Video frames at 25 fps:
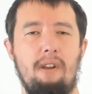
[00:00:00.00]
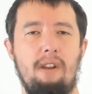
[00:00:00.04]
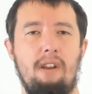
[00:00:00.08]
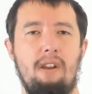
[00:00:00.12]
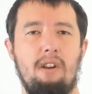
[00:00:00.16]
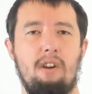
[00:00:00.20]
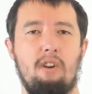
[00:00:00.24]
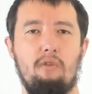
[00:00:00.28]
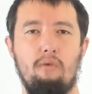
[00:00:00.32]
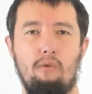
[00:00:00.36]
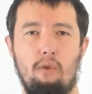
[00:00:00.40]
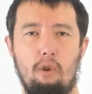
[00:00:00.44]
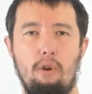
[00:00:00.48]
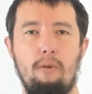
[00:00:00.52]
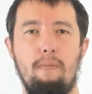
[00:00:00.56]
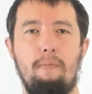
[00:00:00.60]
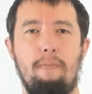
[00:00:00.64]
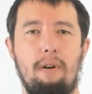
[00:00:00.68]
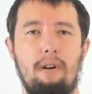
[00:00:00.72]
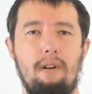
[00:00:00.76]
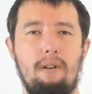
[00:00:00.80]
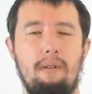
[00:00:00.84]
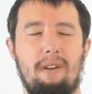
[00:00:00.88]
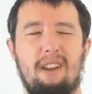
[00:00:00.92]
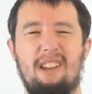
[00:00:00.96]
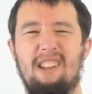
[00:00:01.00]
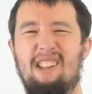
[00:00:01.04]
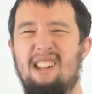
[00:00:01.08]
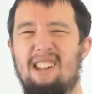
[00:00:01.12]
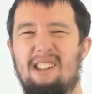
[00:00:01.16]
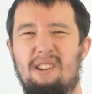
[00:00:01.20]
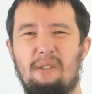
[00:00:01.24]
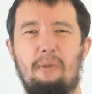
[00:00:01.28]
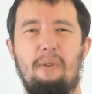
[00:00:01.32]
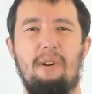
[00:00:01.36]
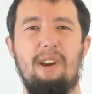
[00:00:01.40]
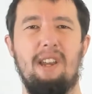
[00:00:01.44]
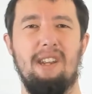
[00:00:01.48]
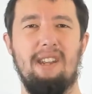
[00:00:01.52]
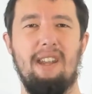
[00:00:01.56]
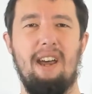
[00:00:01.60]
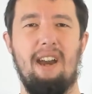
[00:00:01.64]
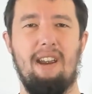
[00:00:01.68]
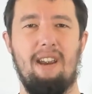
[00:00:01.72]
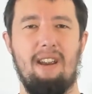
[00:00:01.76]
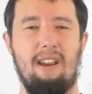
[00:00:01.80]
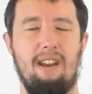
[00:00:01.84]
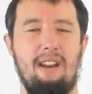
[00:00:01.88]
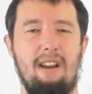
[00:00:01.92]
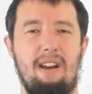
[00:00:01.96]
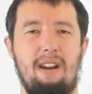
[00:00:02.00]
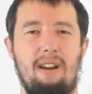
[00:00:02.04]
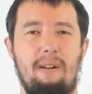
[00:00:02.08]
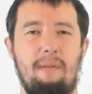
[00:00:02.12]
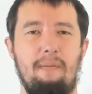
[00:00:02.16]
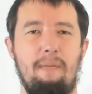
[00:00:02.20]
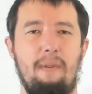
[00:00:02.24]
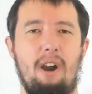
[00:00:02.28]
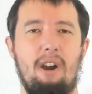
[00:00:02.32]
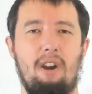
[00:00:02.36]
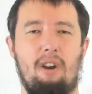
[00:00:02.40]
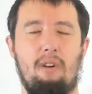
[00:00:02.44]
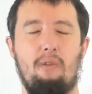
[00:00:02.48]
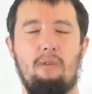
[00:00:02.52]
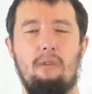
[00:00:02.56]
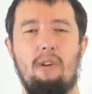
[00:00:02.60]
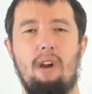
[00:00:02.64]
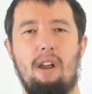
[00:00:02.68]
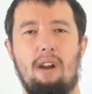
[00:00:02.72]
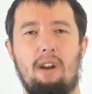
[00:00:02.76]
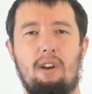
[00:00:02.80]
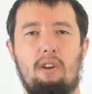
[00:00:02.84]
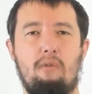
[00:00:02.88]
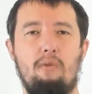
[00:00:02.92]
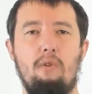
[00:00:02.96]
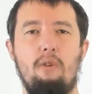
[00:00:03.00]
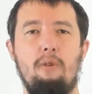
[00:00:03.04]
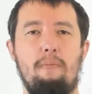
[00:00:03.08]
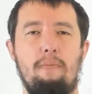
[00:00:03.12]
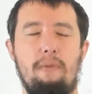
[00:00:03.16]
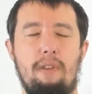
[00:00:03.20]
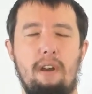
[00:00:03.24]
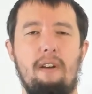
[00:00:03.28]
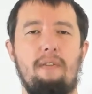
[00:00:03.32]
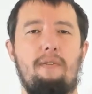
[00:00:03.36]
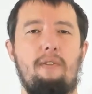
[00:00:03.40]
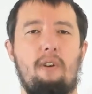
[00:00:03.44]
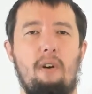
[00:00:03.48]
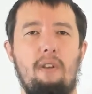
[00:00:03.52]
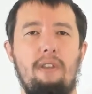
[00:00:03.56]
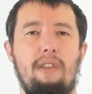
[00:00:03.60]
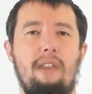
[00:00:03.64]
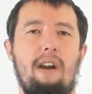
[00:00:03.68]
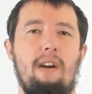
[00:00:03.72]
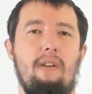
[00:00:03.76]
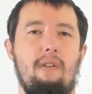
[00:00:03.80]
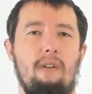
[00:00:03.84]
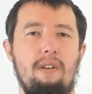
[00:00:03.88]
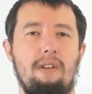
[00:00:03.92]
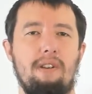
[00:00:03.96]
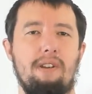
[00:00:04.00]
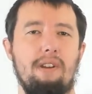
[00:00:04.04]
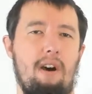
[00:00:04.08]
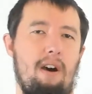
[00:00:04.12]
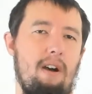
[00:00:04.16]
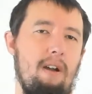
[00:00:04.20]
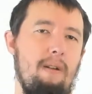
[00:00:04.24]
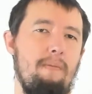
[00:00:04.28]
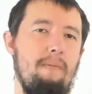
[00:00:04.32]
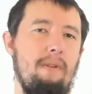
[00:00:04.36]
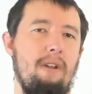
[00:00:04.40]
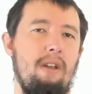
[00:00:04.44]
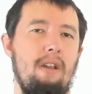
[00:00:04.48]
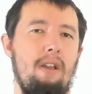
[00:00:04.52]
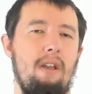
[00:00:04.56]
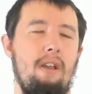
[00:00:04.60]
group, because there's always like a group that have got there on time,